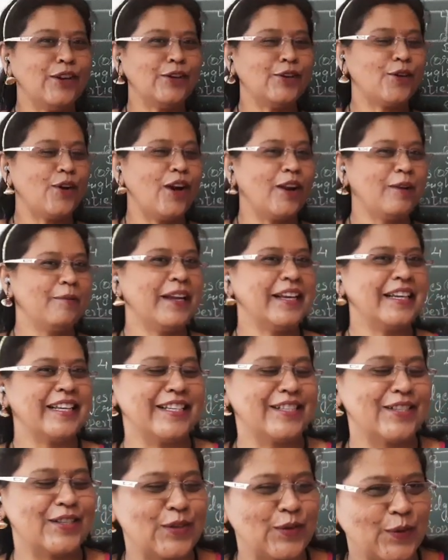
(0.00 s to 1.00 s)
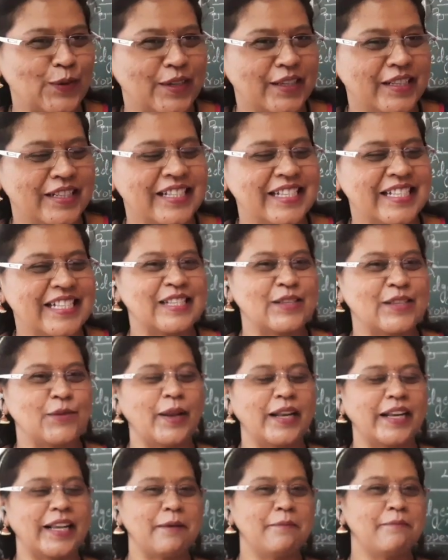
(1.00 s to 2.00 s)
Hello to all my dear students.
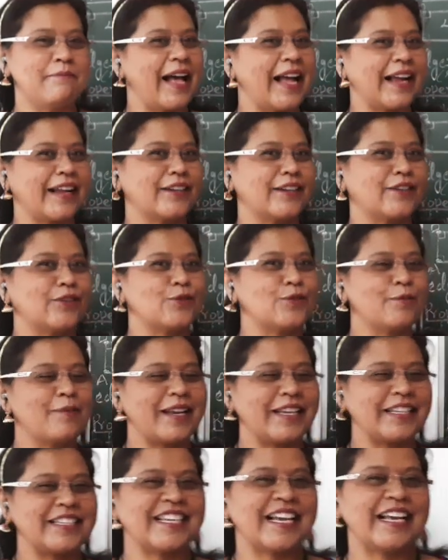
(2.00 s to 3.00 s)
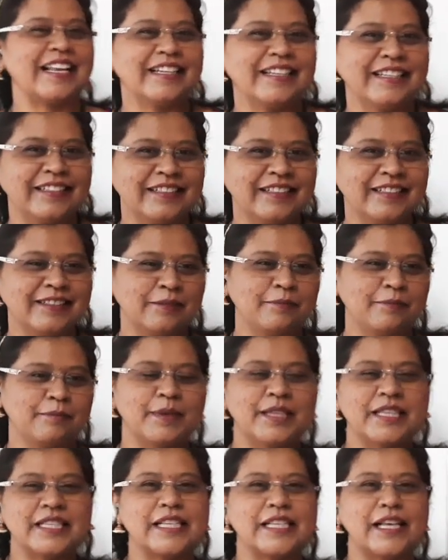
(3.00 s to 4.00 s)
Welcome back to my channel,
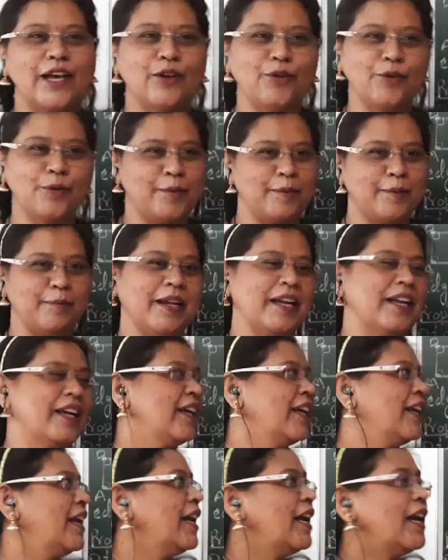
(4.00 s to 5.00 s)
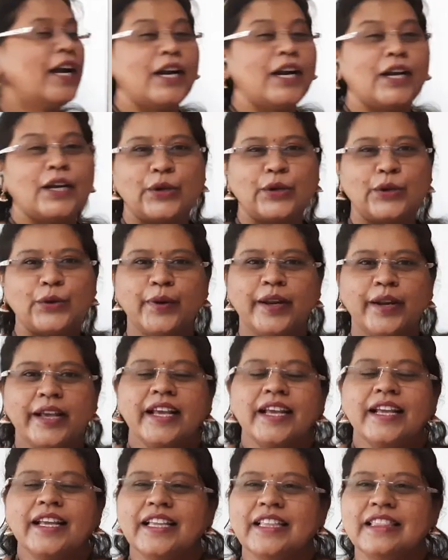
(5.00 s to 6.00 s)
Miss Anupama.
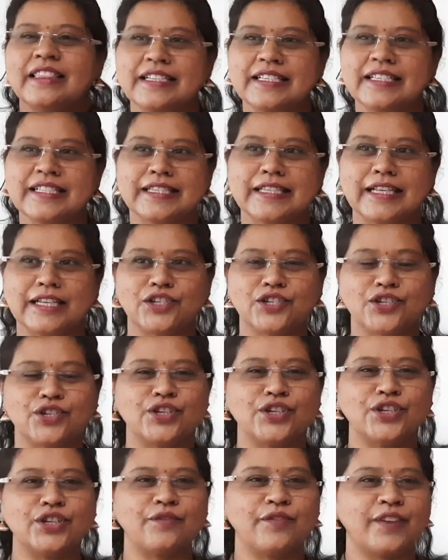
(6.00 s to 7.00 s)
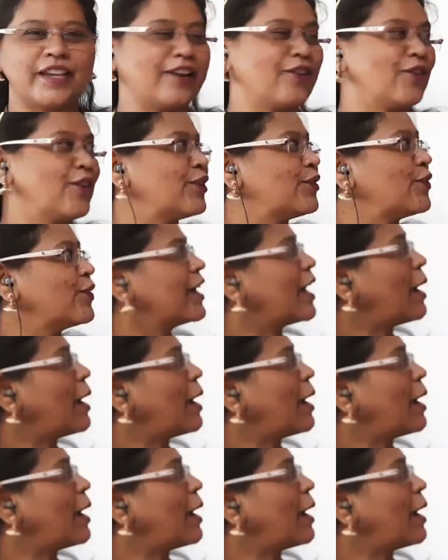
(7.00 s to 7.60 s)
Today in this session, we are going